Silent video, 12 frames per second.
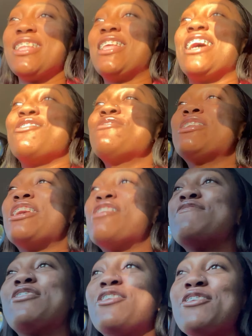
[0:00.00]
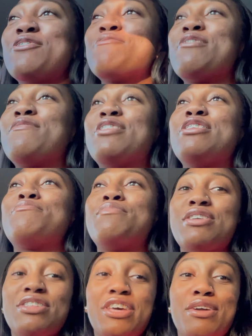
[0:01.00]
Like we never go anywhere for his
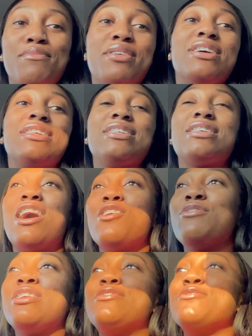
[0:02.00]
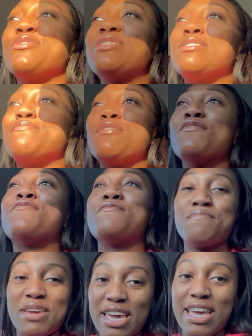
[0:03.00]
birthday because he's always doing something for
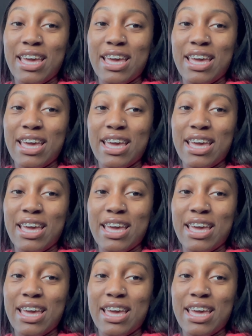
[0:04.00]
me.